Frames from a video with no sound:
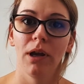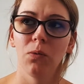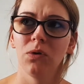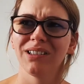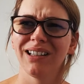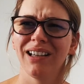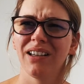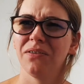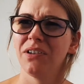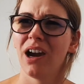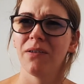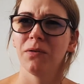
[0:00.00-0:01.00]
was like if
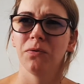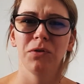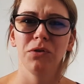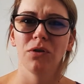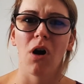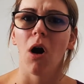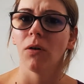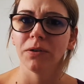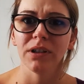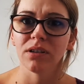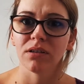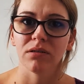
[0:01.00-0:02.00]
you have a few
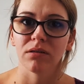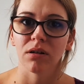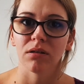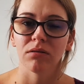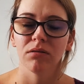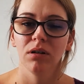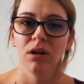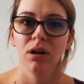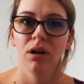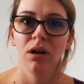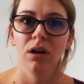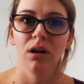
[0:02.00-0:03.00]
coffees in a row.
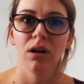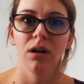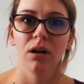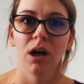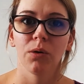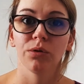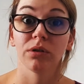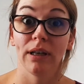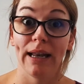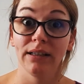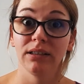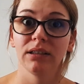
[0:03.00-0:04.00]
I was
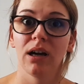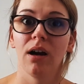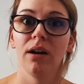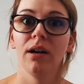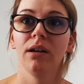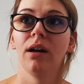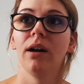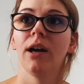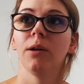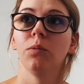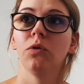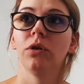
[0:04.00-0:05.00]
less tired, I
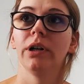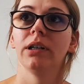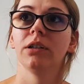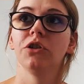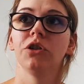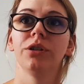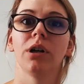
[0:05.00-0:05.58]
had more energy,